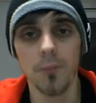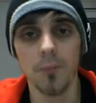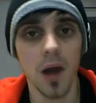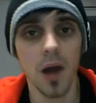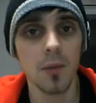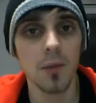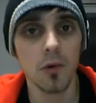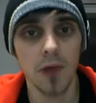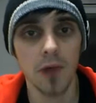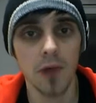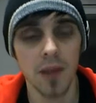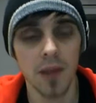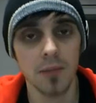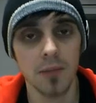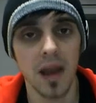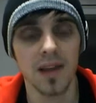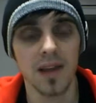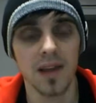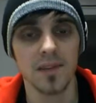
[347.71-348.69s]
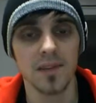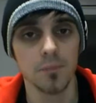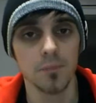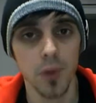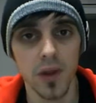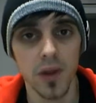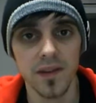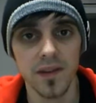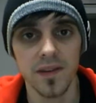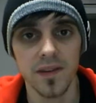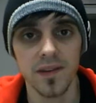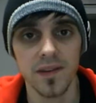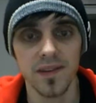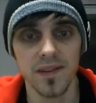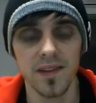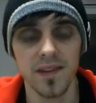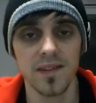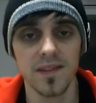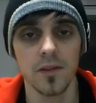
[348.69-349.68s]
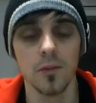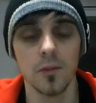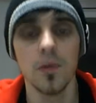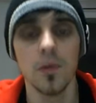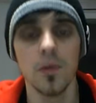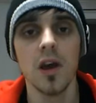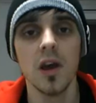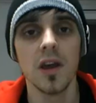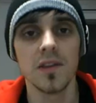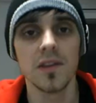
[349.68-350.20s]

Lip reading: buy more ad packs and put into the system,